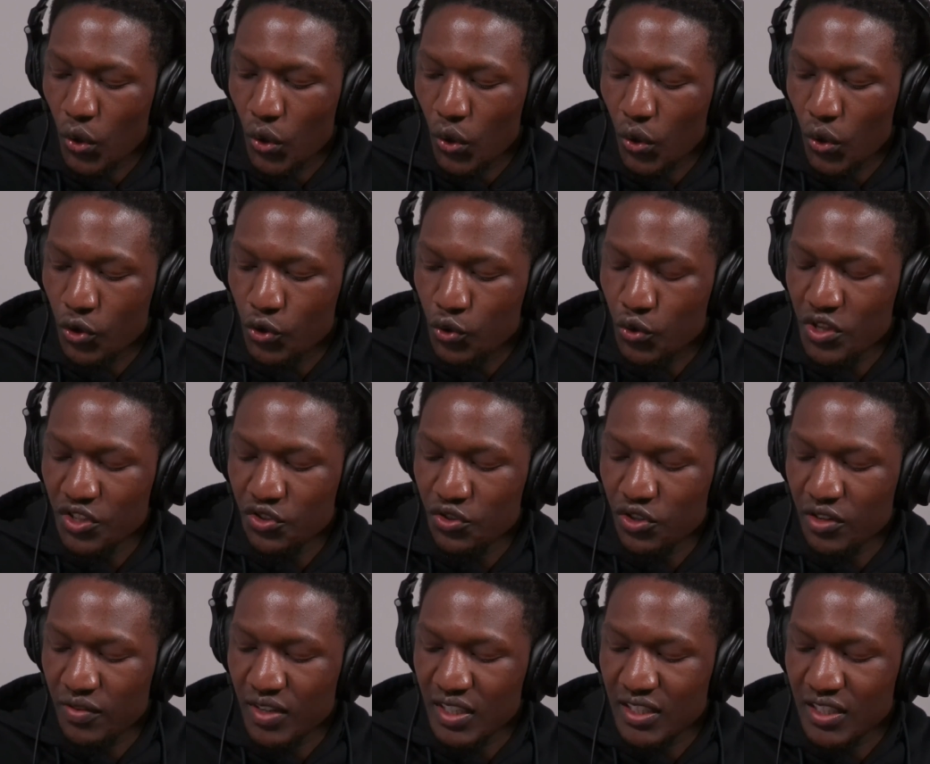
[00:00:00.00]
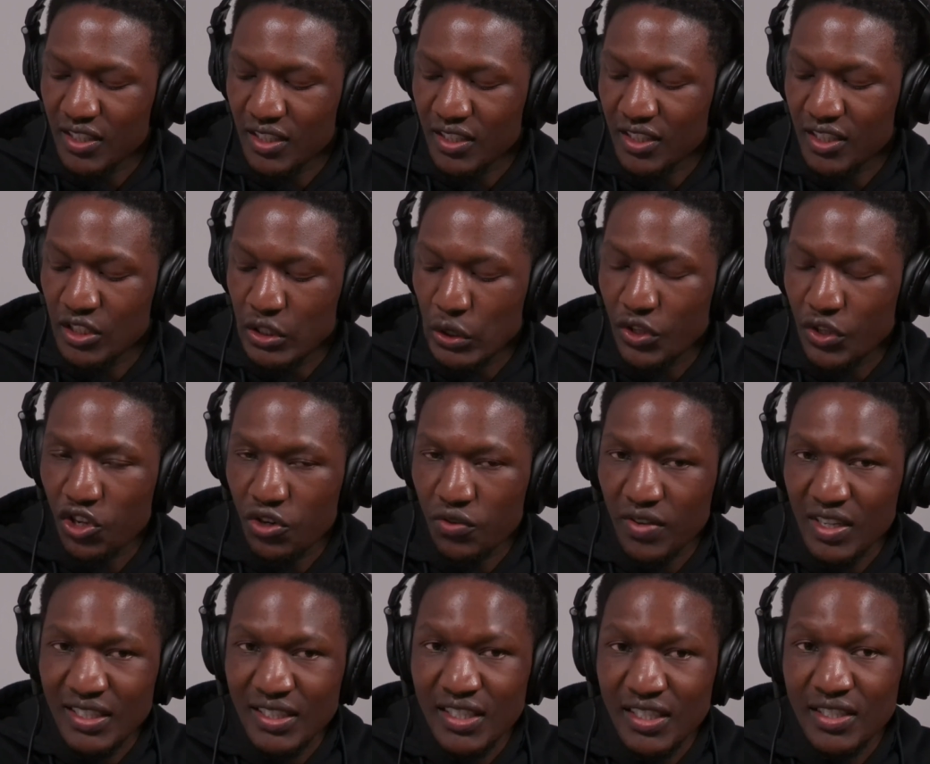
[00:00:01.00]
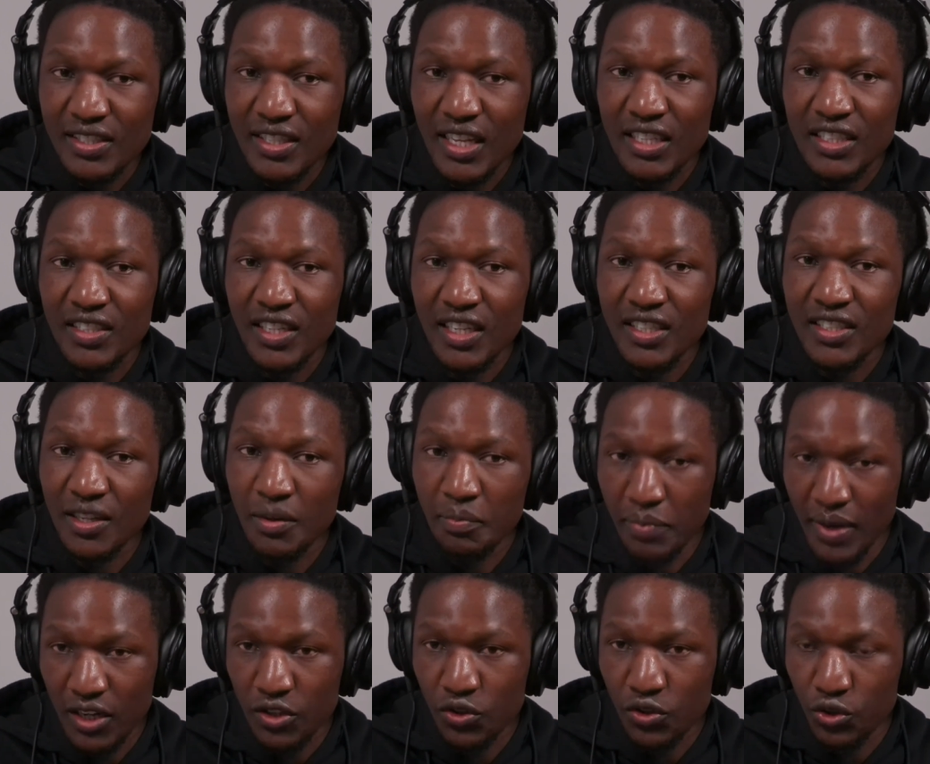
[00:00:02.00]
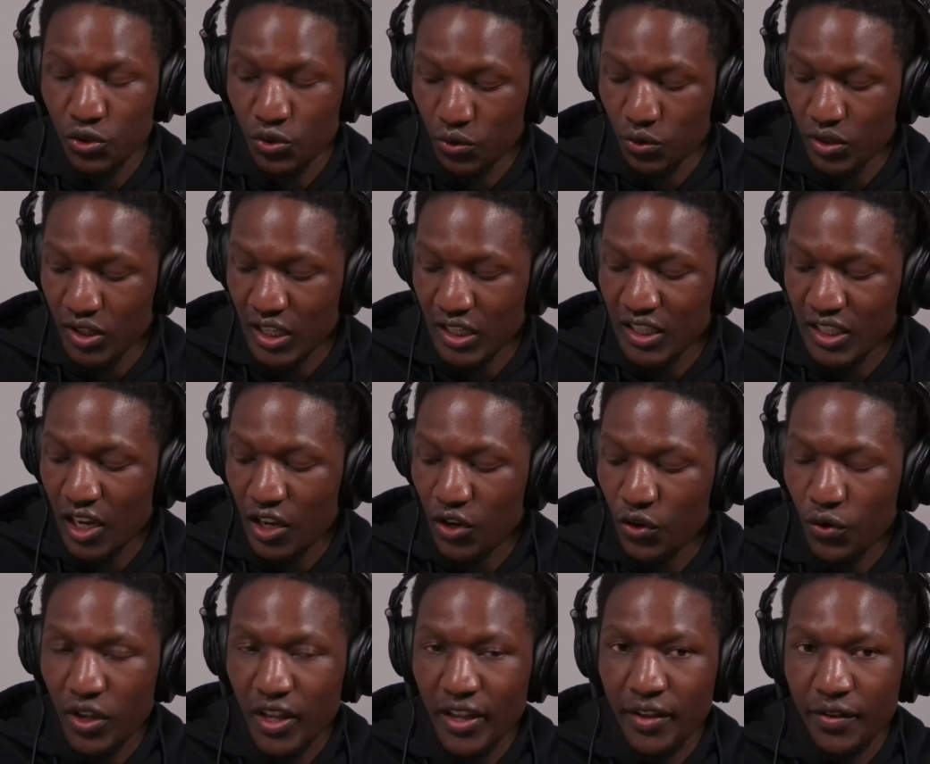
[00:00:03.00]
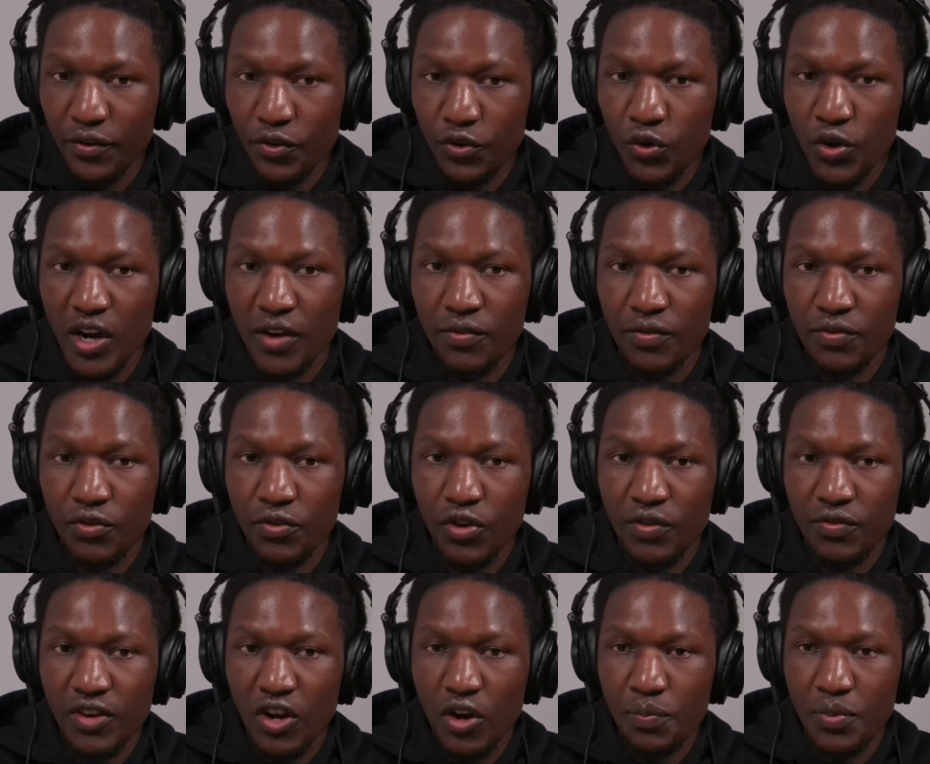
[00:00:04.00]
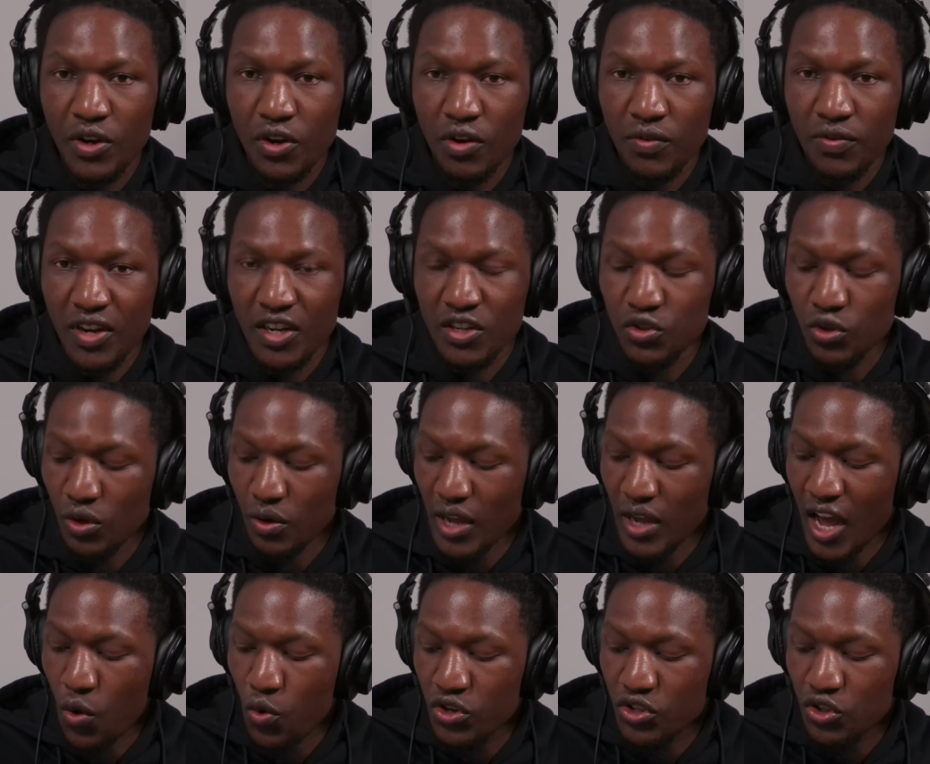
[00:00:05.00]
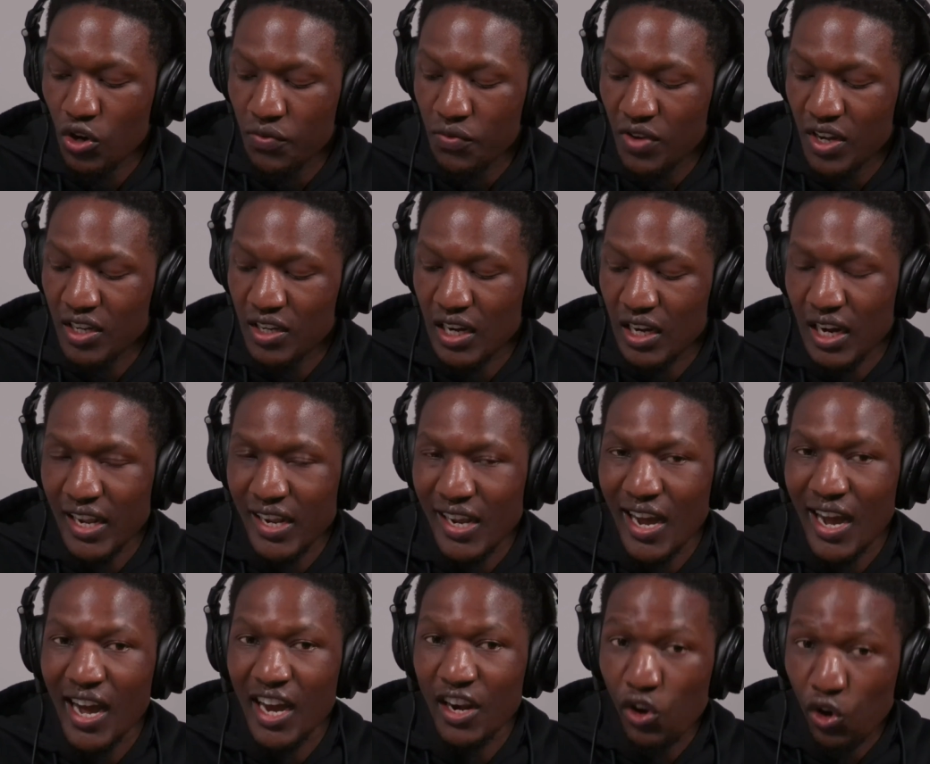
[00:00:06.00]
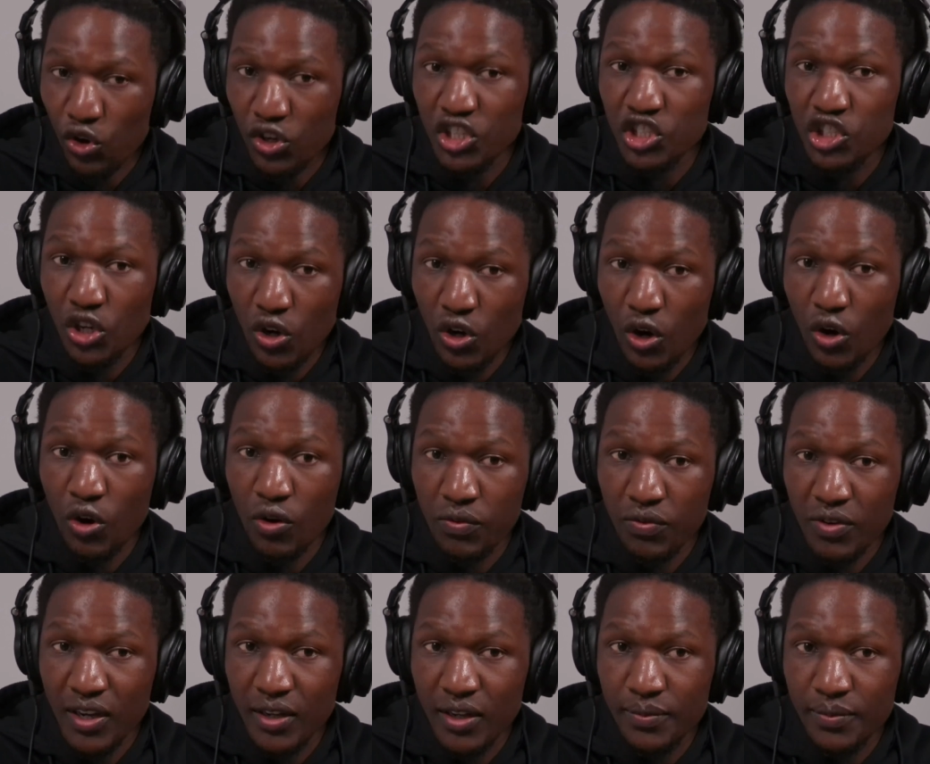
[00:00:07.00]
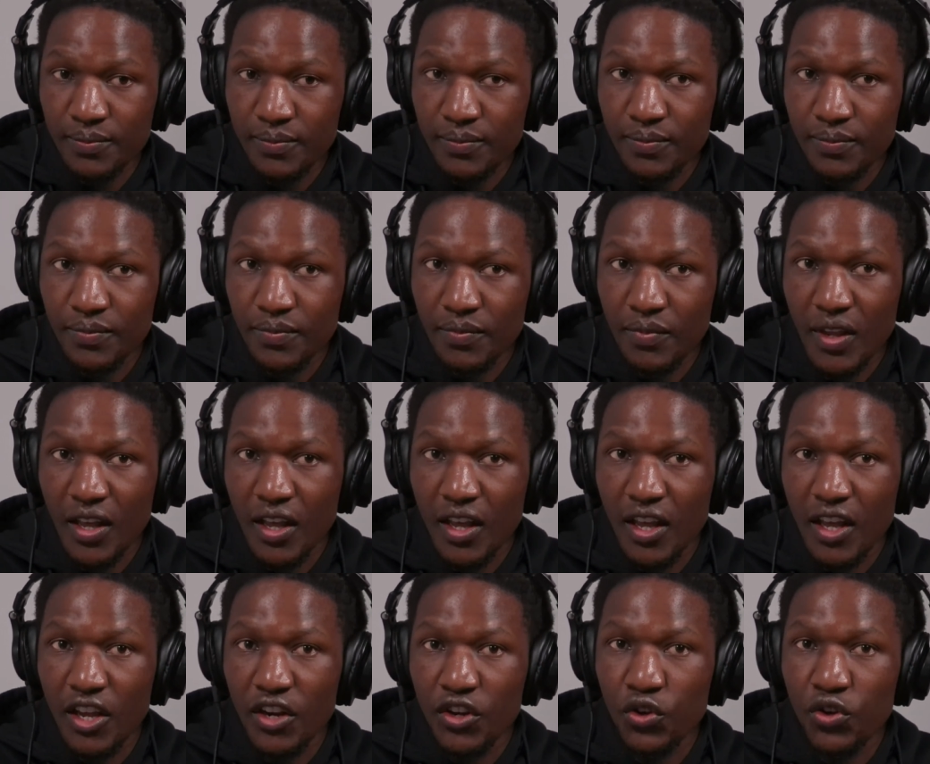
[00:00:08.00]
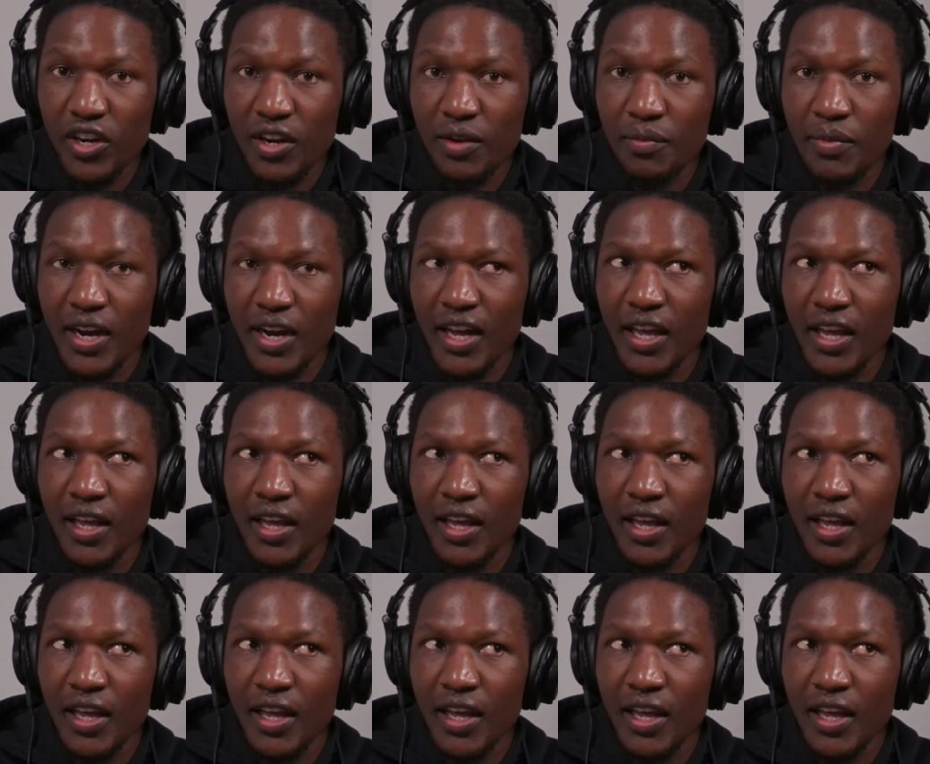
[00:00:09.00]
to these universities, so the universities start writing back to you. They tell you you have now been offered. So I was offered like an unconditional offer during my